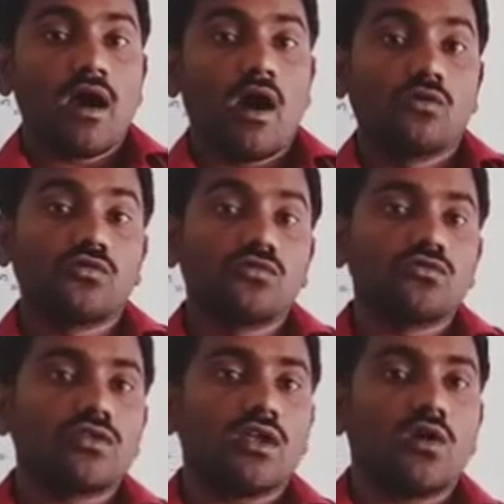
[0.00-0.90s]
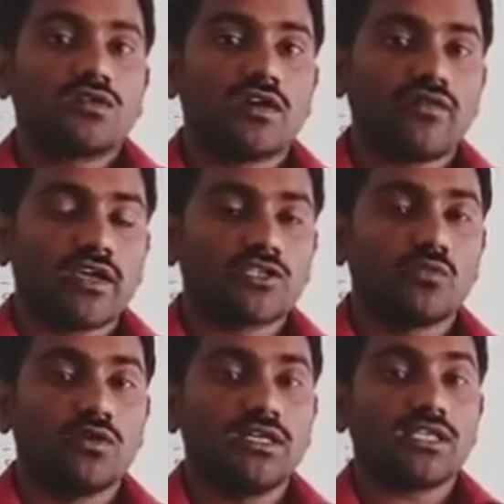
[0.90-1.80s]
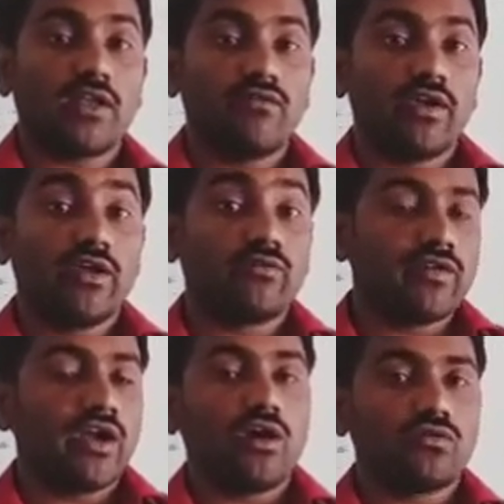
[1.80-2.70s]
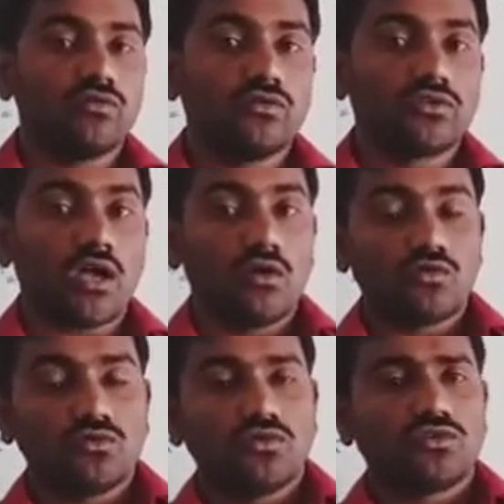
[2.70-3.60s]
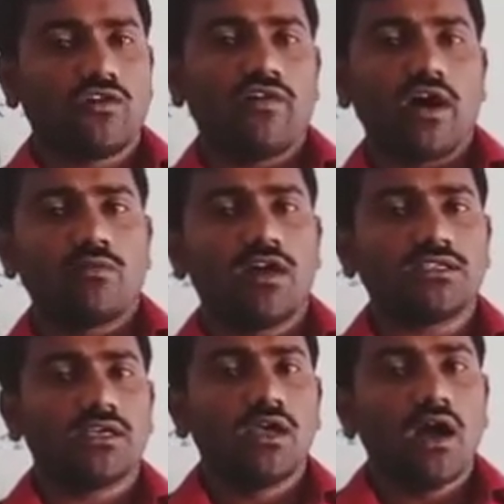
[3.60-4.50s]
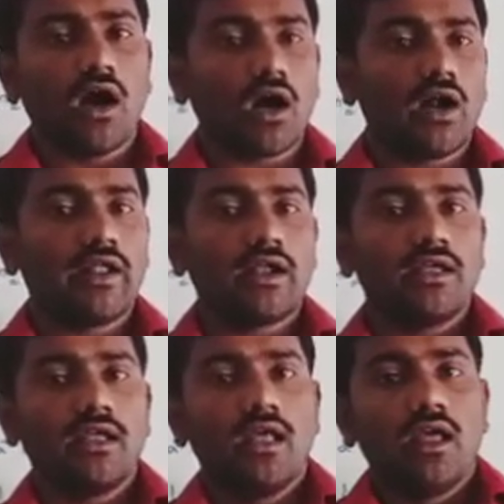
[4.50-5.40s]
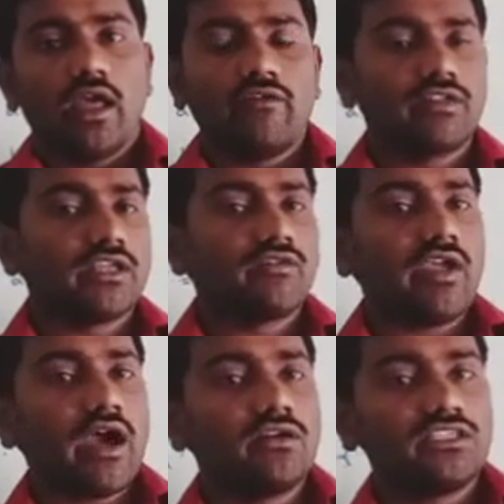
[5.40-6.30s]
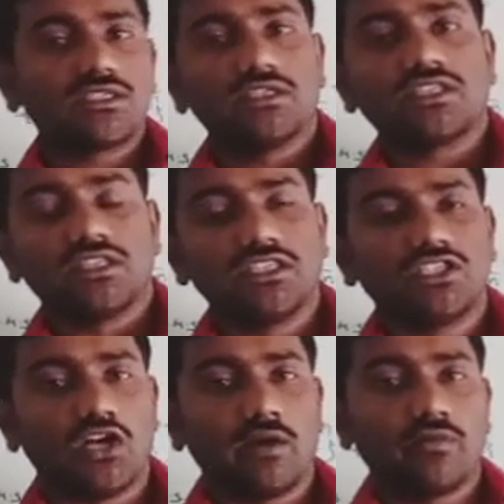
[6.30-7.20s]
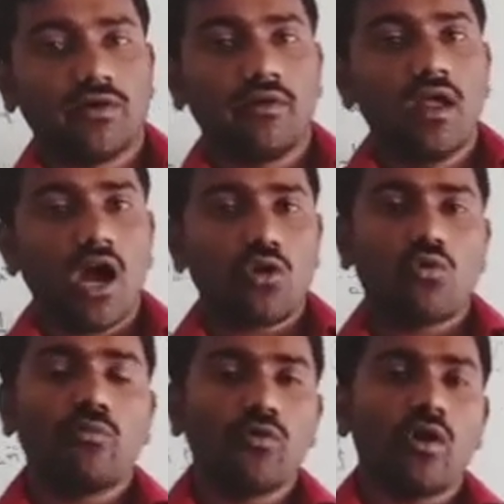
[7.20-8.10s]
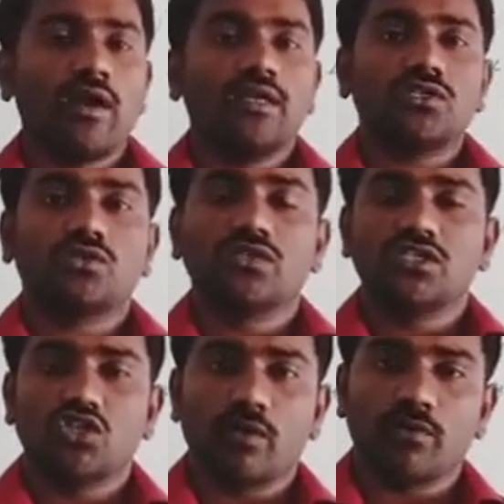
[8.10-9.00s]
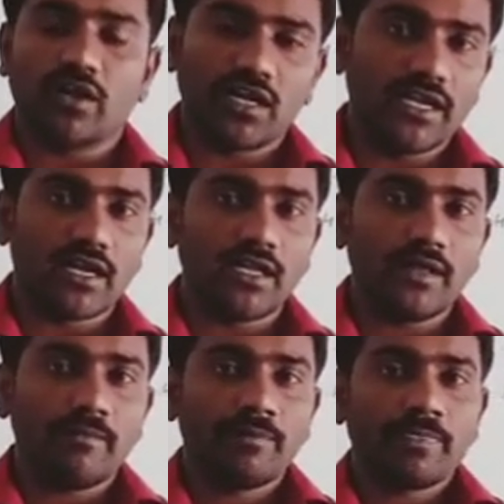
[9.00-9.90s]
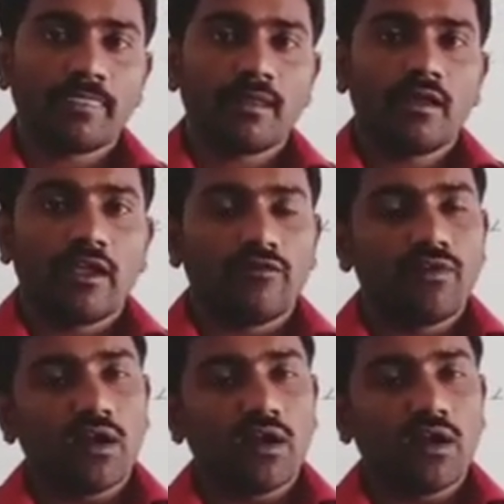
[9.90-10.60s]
how to do the laws of exponents and where we have to use, how to use the formulas accordingly. Everything we have discussed in this chapter. I hope you understood this chapter clearly. If